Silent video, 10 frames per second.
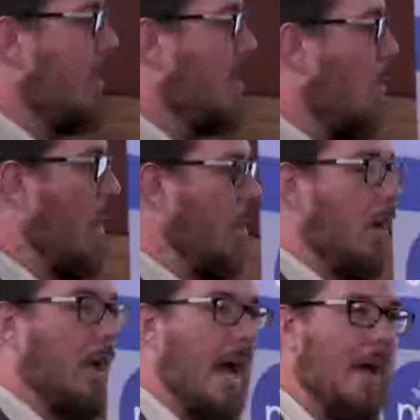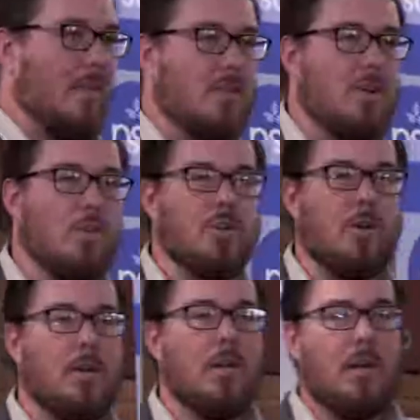And so we look at the
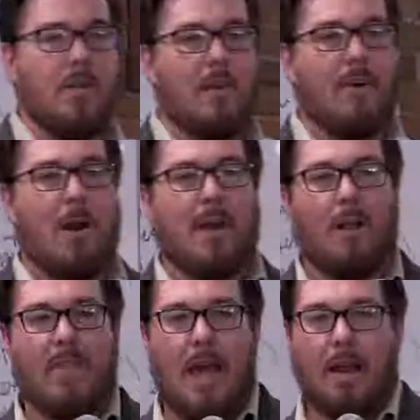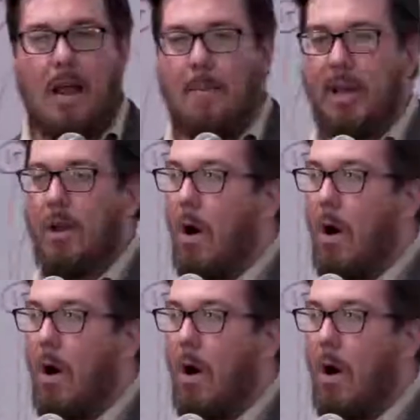social, the environmental, and the economic